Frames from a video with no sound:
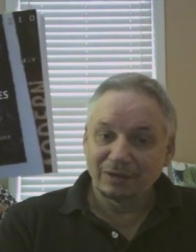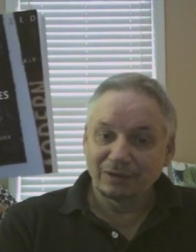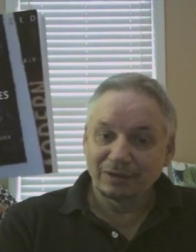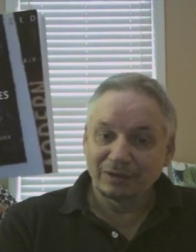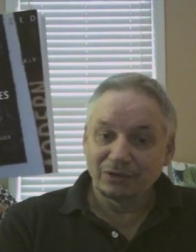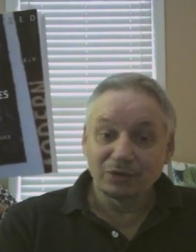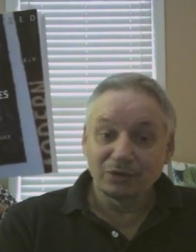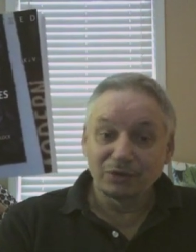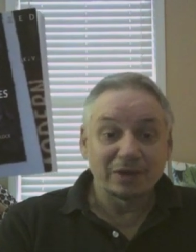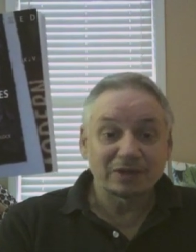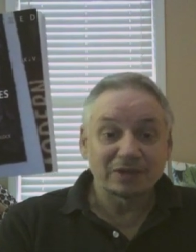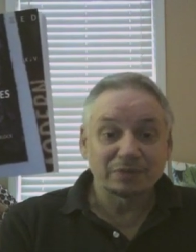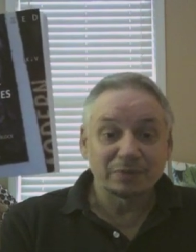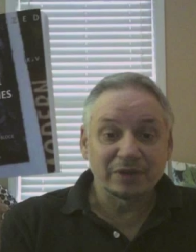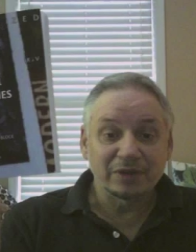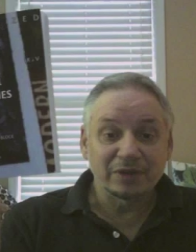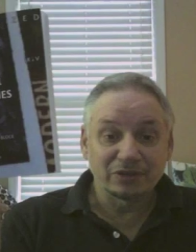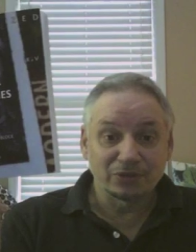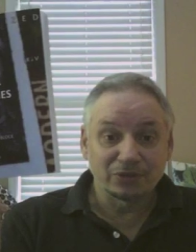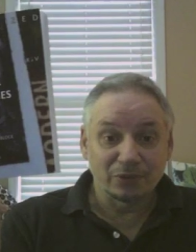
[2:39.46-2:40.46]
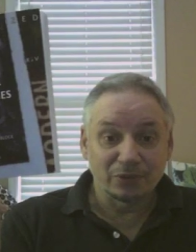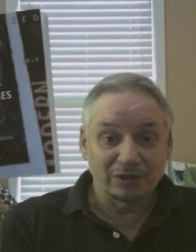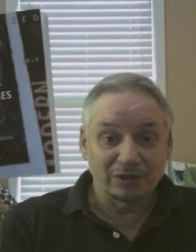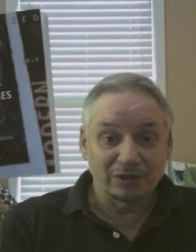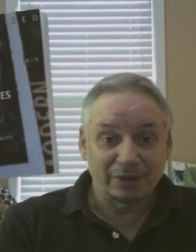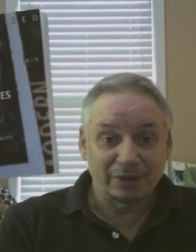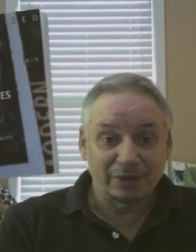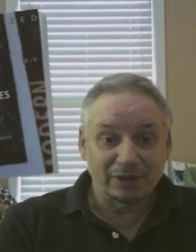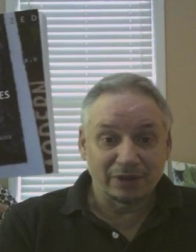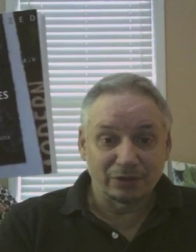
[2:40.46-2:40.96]
you must be indwelled
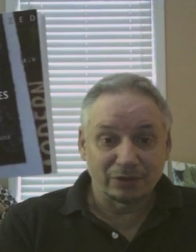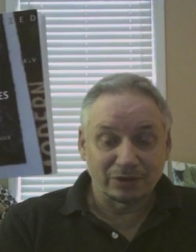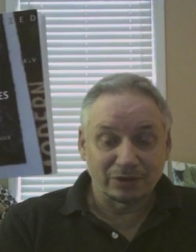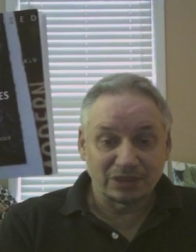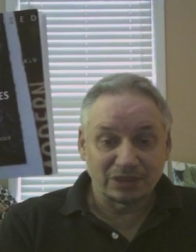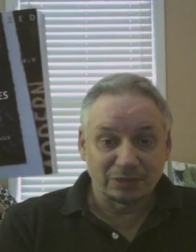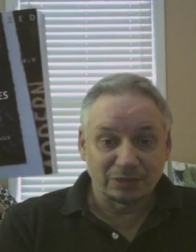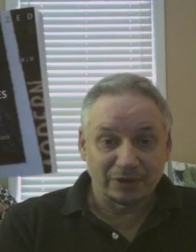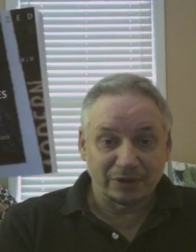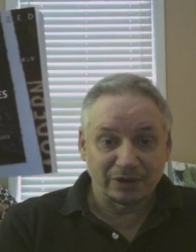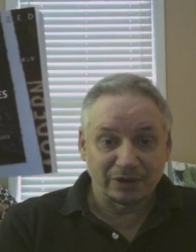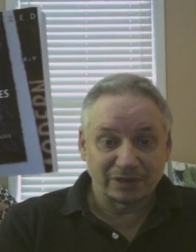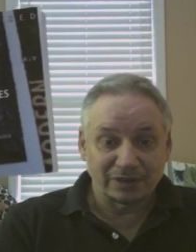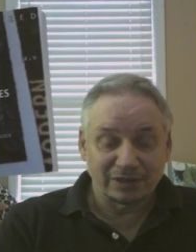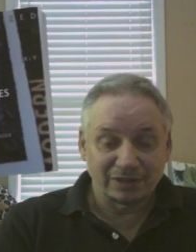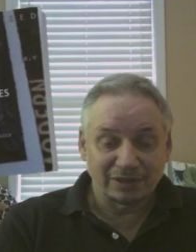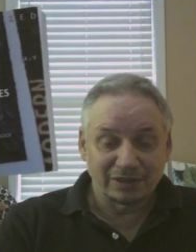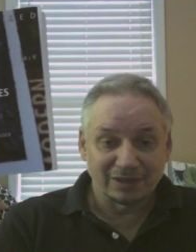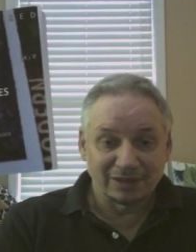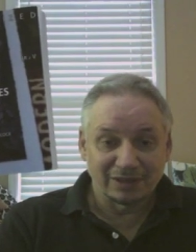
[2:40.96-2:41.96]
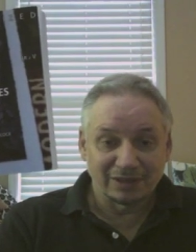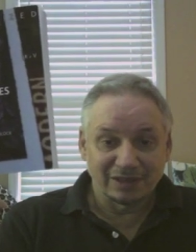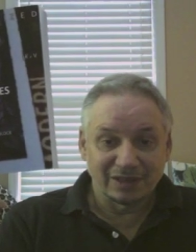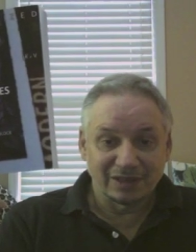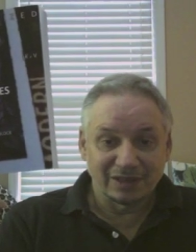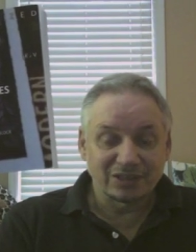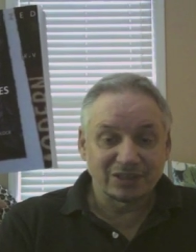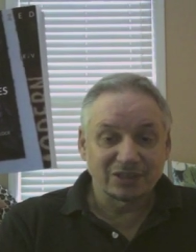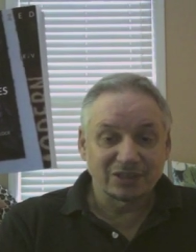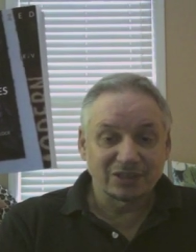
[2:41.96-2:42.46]
by the Holy Spirit.
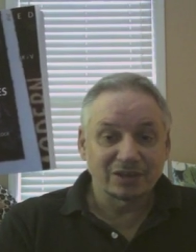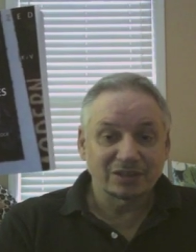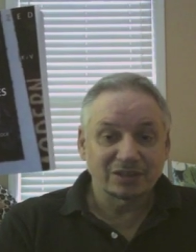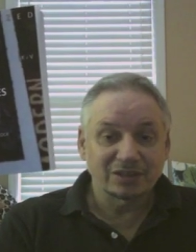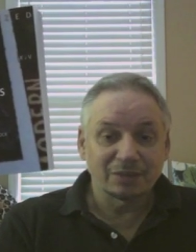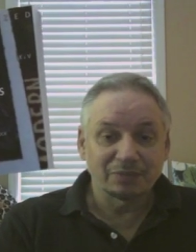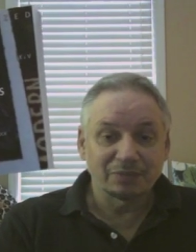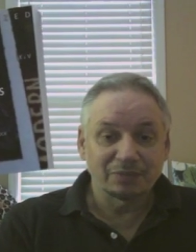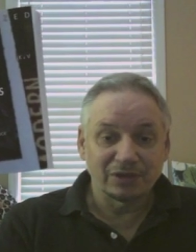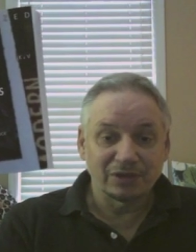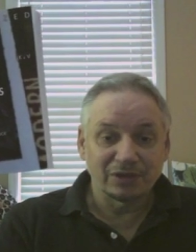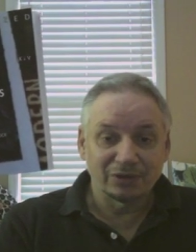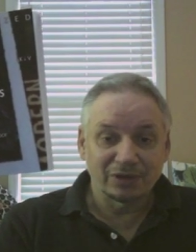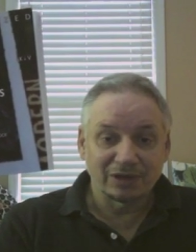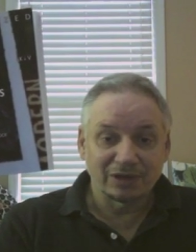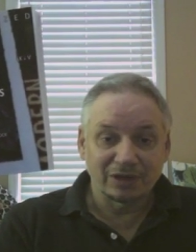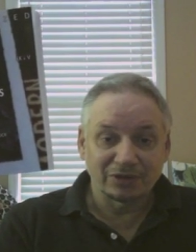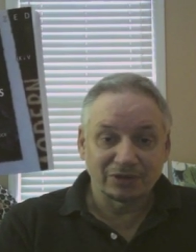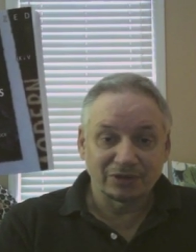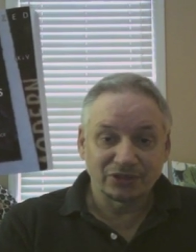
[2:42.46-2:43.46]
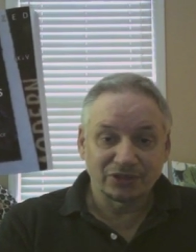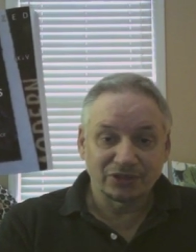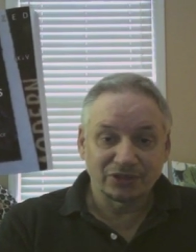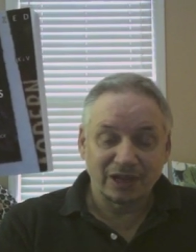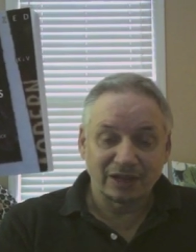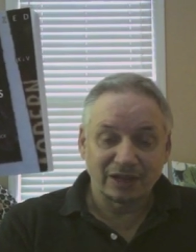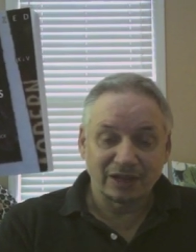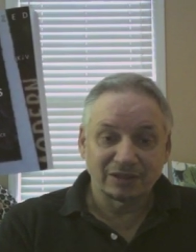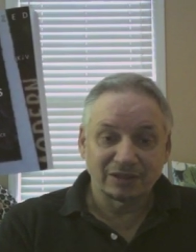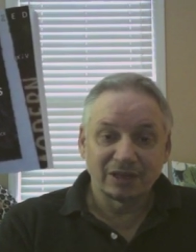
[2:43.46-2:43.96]
This is not something you can
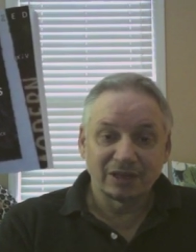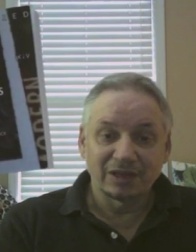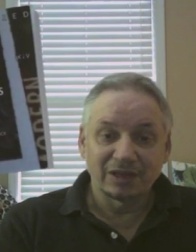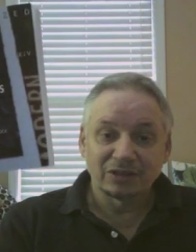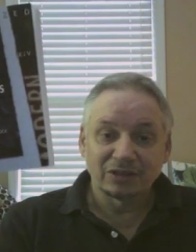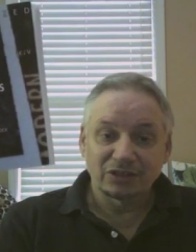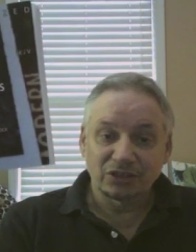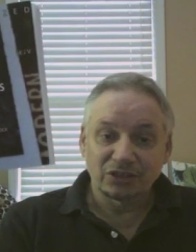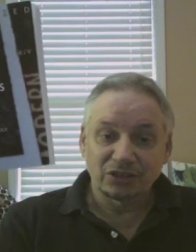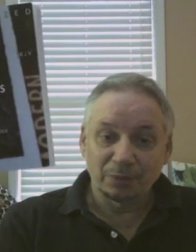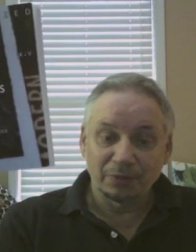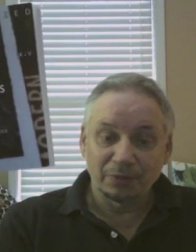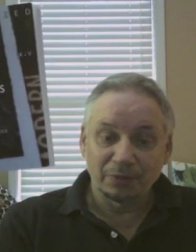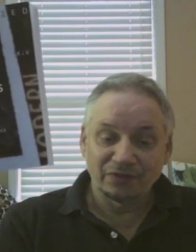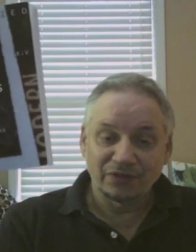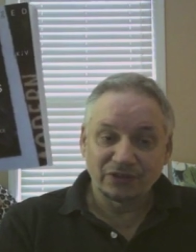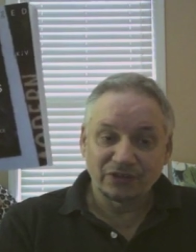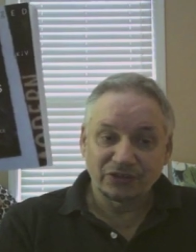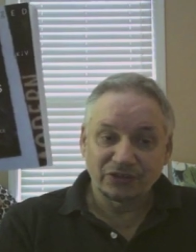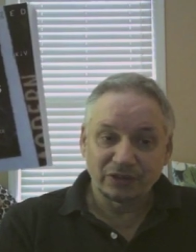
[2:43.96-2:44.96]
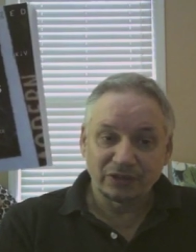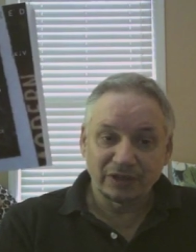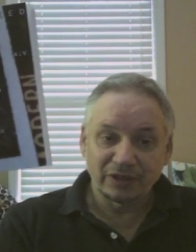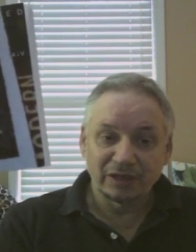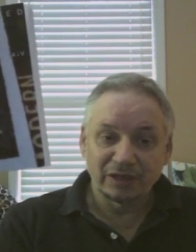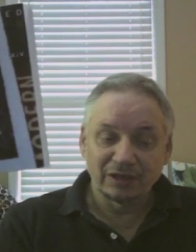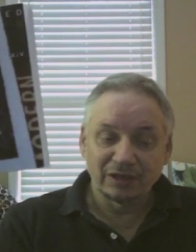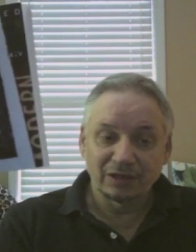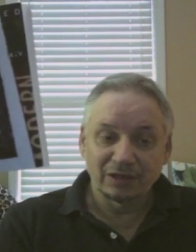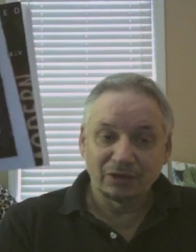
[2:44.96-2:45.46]
understand
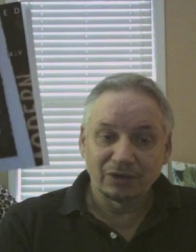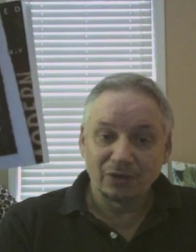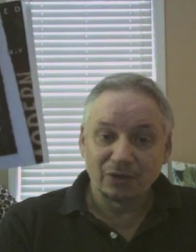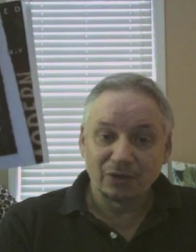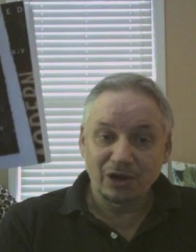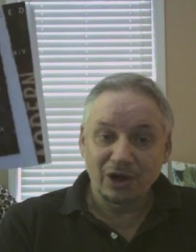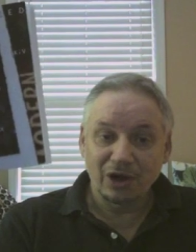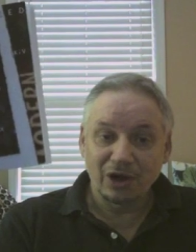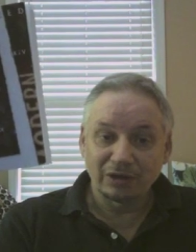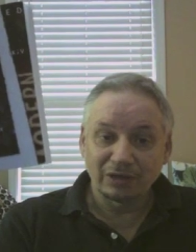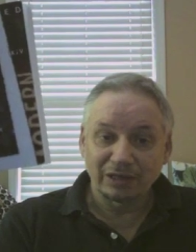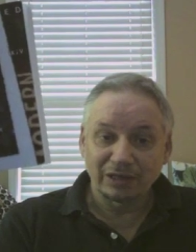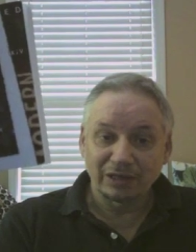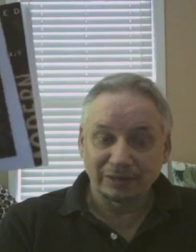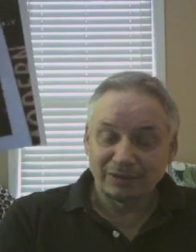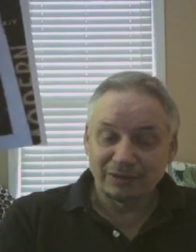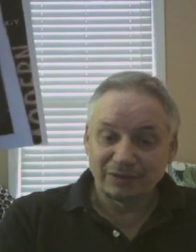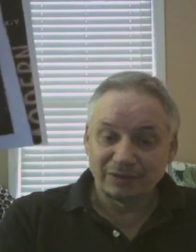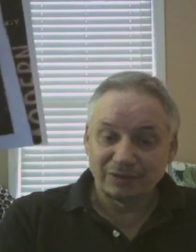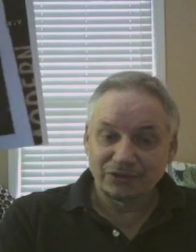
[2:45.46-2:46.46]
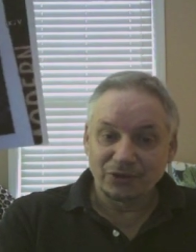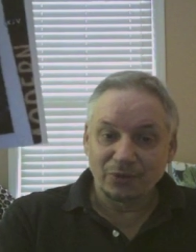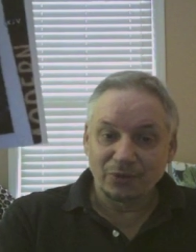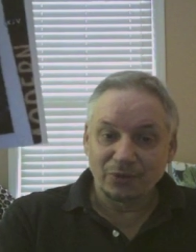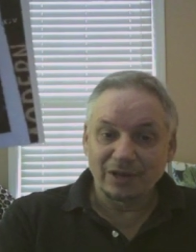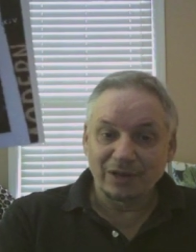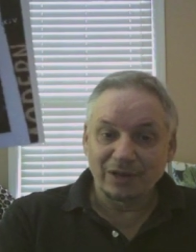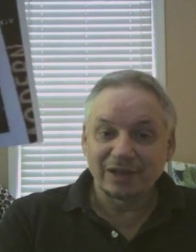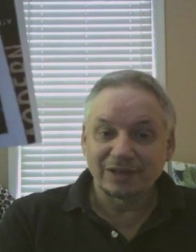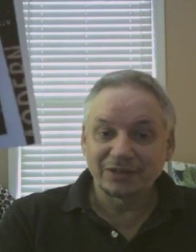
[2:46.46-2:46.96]
superficially or carnally. So,
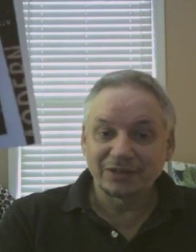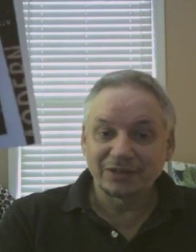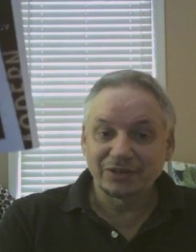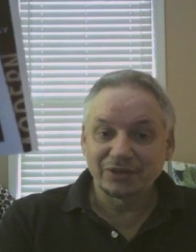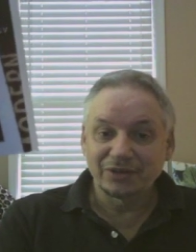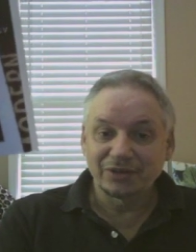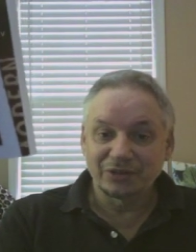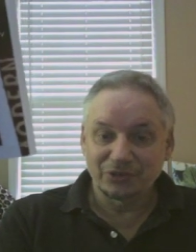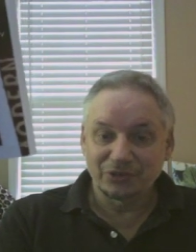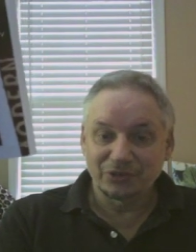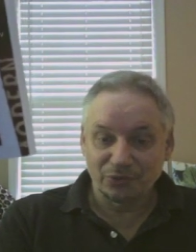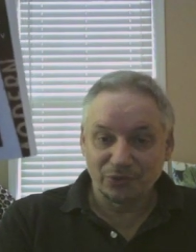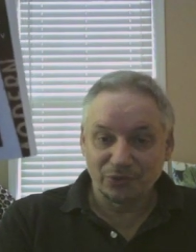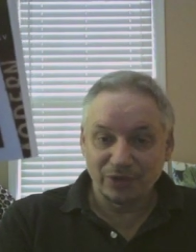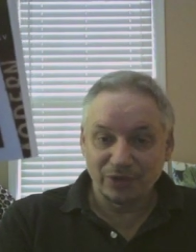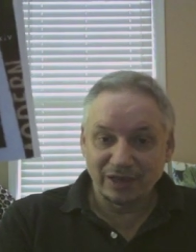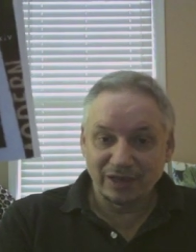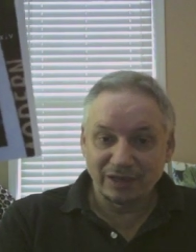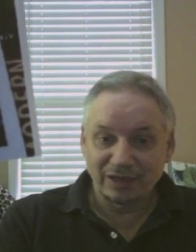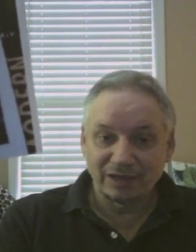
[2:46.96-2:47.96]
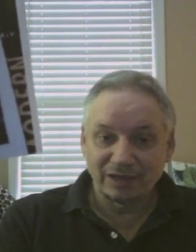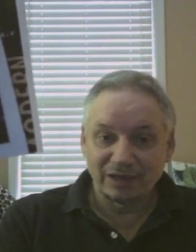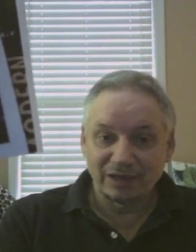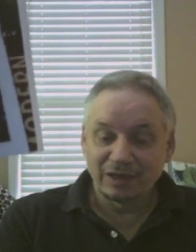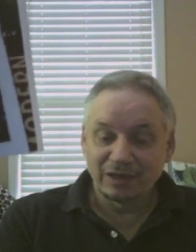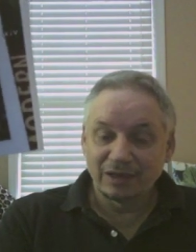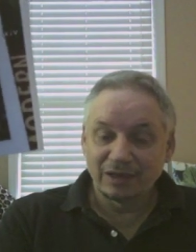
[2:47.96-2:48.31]
what I'd like to do is read